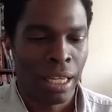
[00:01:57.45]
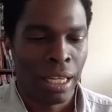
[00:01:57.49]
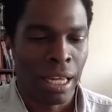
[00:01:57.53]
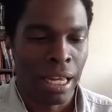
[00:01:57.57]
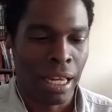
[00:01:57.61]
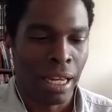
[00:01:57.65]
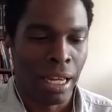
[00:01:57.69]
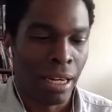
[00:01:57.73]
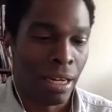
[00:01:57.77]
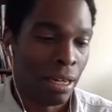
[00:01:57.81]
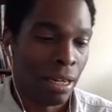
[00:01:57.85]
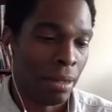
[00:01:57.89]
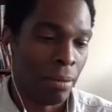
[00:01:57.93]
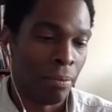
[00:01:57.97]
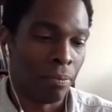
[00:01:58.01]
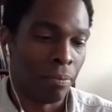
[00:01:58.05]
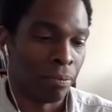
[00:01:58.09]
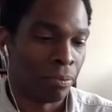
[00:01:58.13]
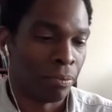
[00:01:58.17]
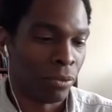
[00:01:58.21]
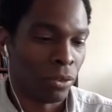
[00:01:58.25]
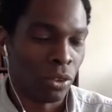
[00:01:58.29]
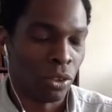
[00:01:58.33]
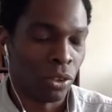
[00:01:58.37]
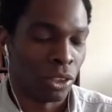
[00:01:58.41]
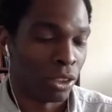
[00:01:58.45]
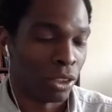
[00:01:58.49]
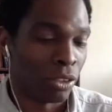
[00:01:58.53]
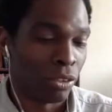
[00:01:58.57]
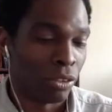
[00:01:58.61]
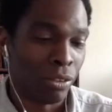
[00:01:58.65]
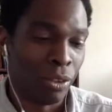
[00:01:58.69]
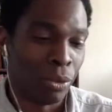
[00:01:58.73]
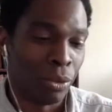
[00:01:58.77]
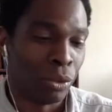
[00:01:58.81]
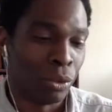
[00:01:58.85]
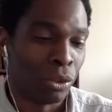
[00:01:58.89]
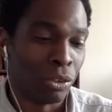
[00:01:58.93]
And it was a
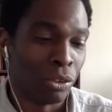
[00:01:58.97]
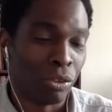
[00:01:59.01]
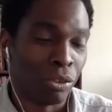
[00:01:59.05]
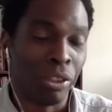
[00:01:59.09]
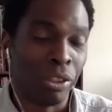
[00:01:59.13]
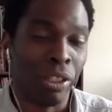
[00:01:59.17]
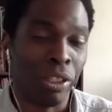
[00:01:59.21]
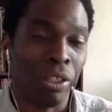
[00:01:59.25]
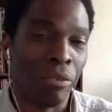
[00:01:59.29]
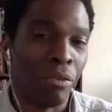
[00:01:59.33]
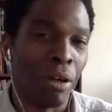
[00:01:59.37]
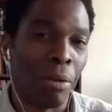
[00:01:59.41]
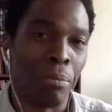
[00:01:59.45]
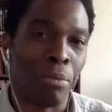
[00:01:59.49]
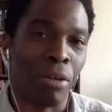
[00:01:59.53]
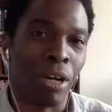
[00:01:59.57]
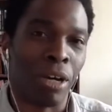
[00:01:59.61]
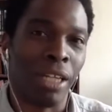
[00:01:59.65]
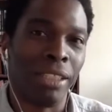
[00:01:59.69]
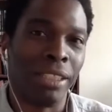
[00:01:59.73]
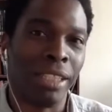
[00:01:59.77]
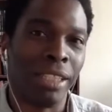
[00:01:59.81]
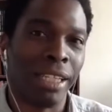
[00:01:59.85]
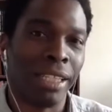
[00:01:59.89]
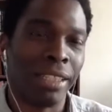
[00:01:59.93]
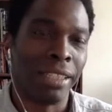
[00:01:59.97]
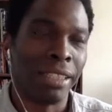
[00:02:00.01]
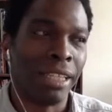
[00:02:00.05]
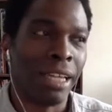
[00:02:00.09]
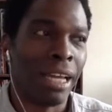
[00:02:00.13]
really fun project.